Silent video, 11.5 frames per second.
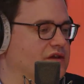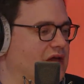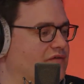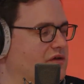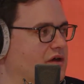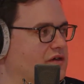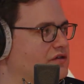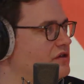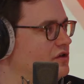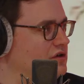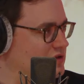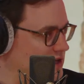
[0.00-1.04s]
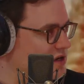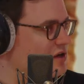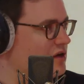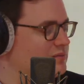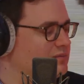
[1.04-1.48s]
have a serious
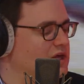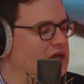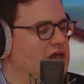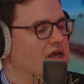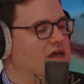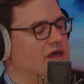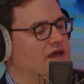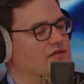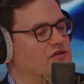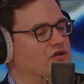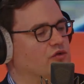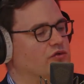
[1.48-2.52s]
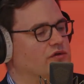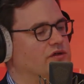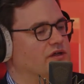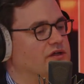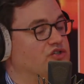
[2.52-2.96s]
income. And so
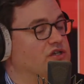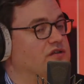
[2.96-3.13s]
she's